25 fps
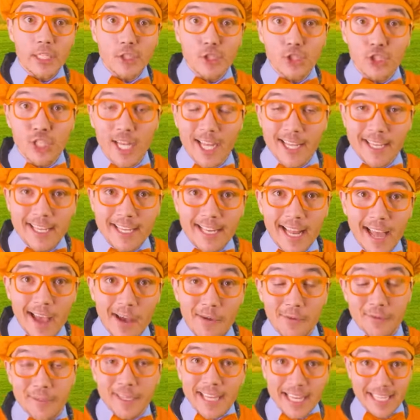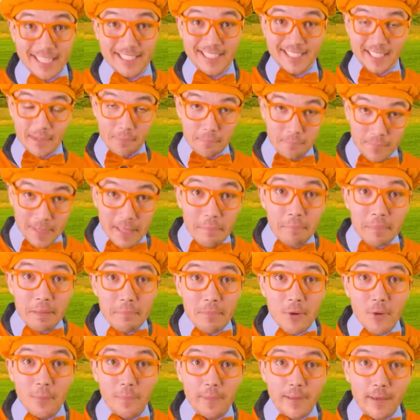And check it out! It's the
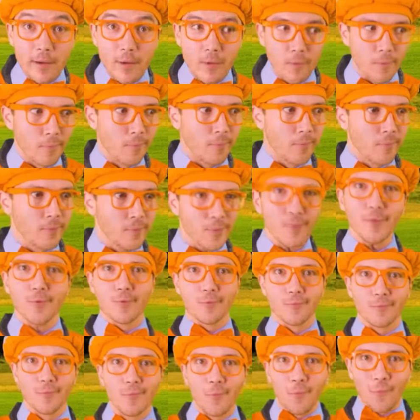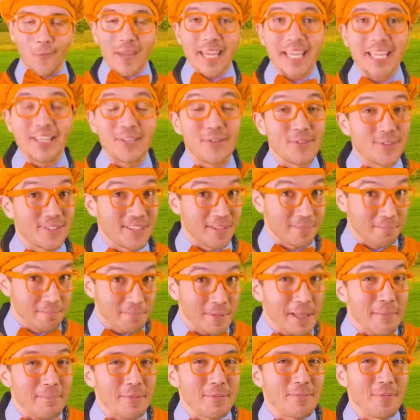Blippi Mobile. Oh, We can use the
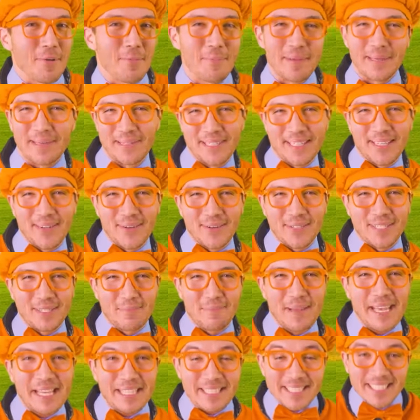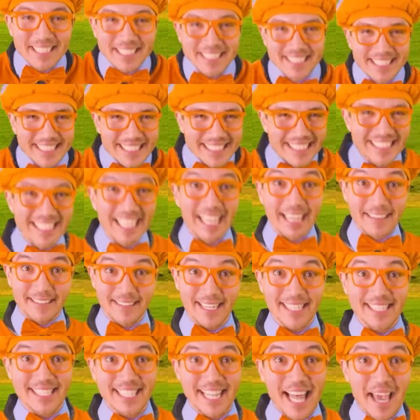Blippi Mobile to go to space.
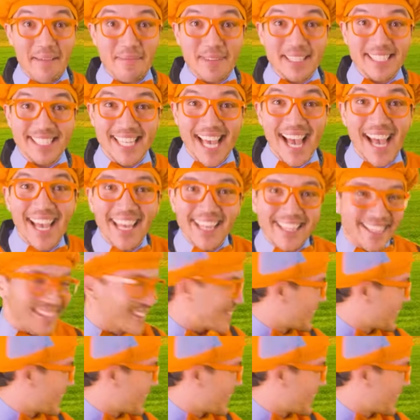Let's climb inside.